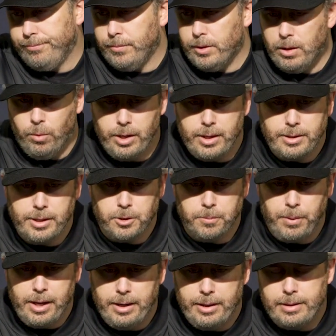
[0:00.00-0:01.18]
you know we
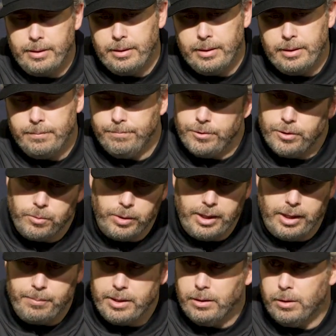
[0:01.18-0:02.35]
anticipated, and just we got
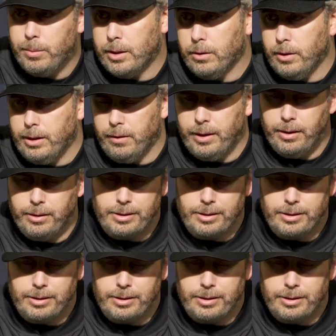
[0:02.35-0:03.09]
to be a little bit cleaner there.